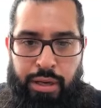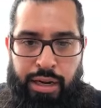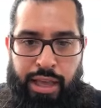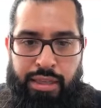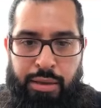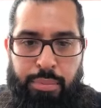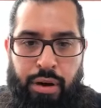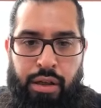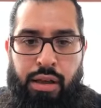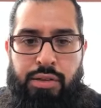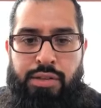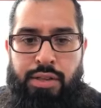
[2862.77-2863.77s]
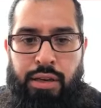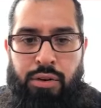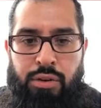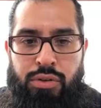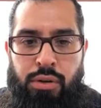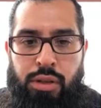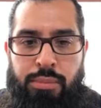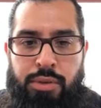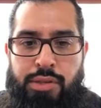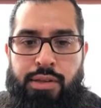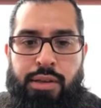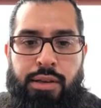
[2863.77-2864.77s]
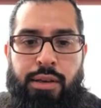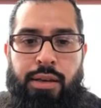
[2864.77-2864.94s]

And I think he probably lost signal. So let me see.